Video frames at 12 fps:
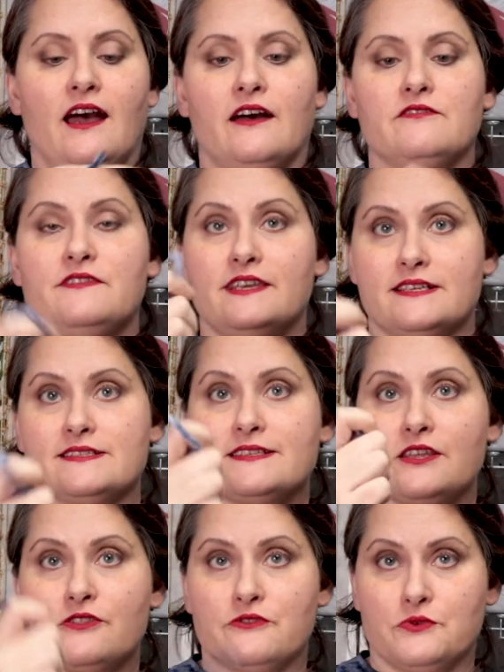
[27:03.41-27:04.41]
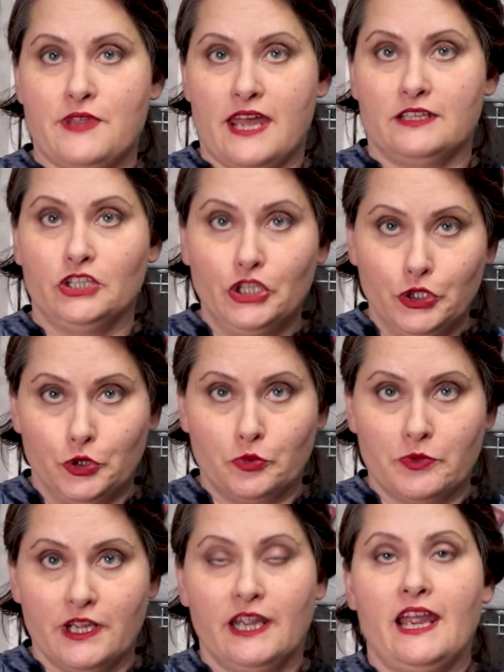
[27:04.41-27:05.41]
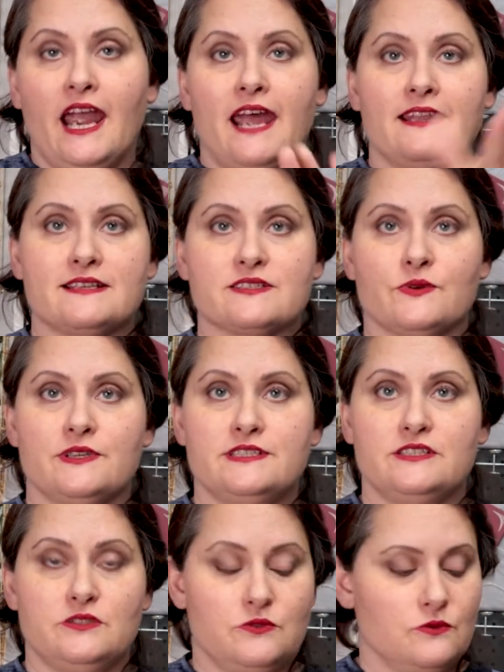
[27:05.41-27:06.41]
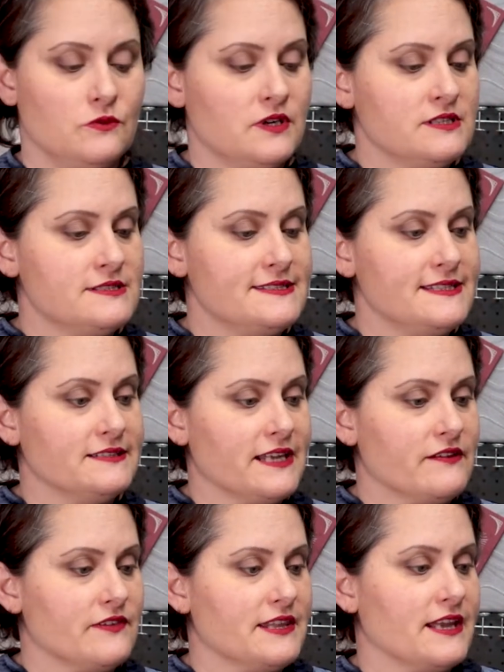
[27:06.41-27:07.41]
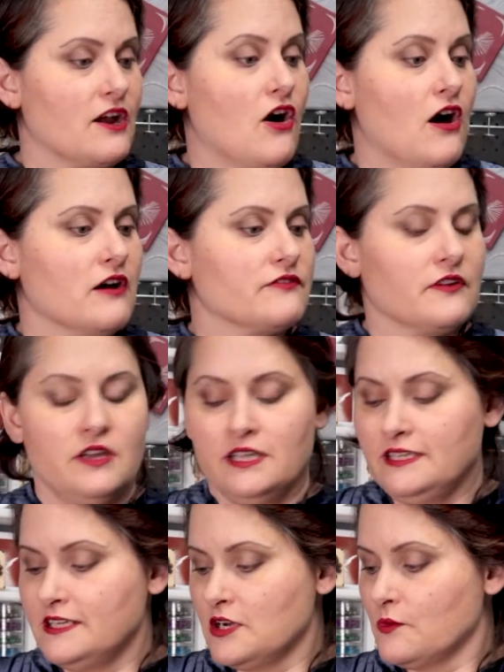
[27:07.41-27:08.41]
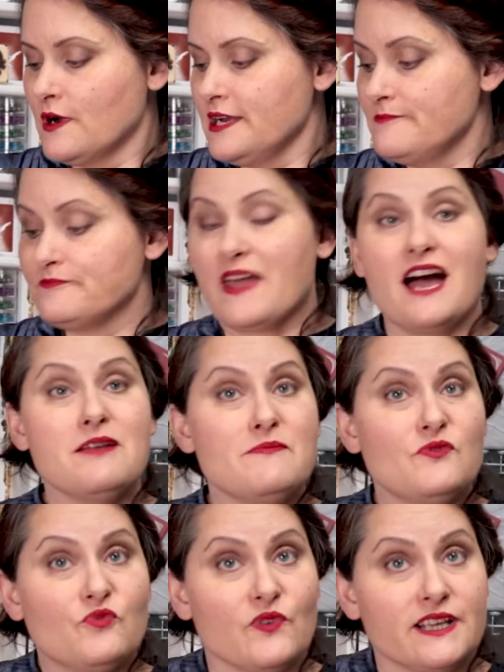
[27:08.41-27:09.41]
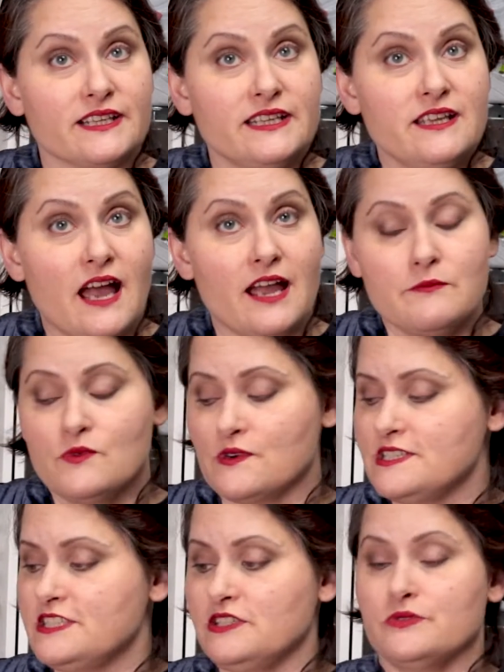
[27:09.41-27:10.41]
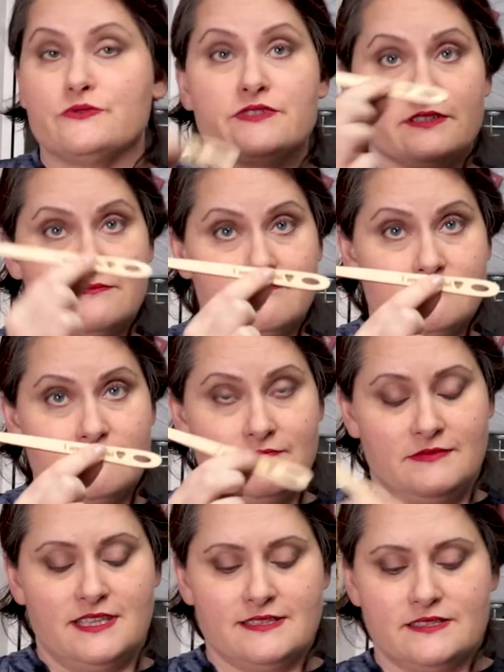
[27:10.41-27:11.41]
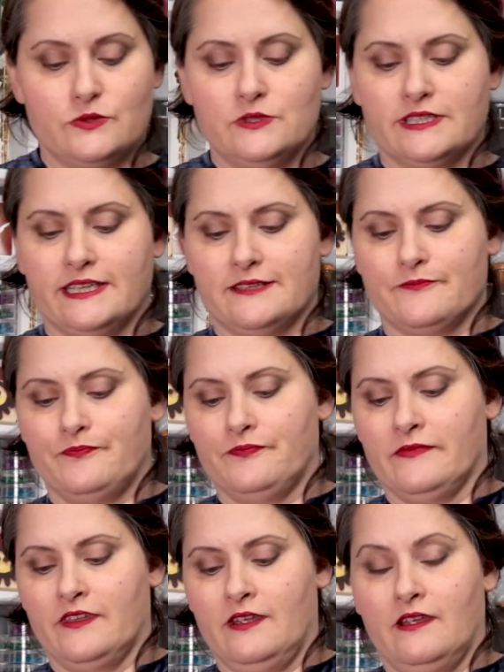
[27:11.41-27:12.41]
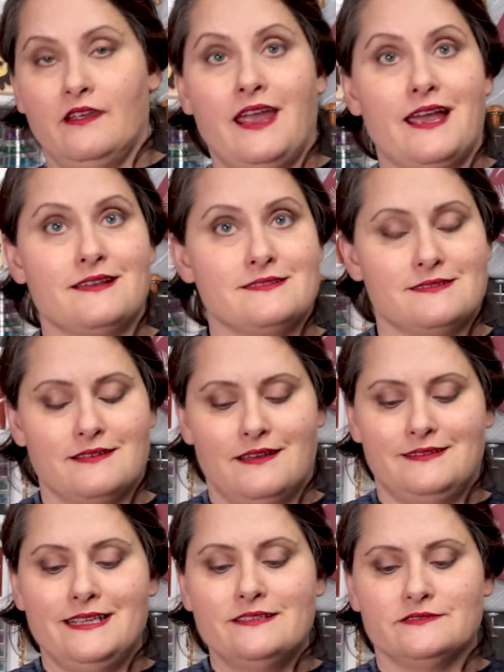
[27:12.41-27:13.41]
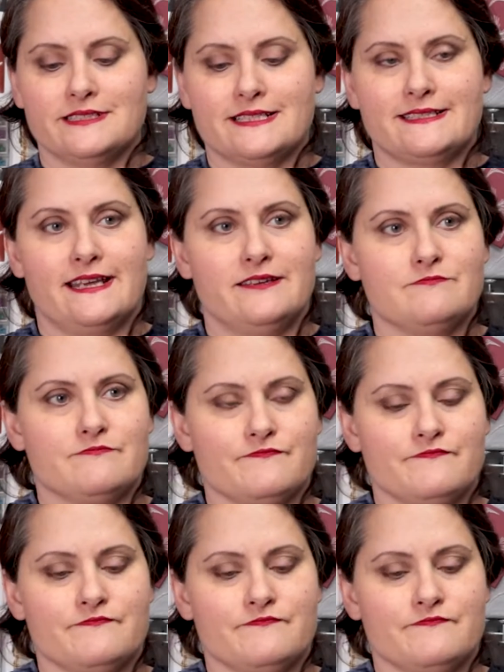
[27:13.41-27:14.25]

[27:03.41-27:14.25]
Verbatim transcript: of this through that loop and that's going to seal everything off. You know what? I'm really, I'm going to use this tool again as a needle this time.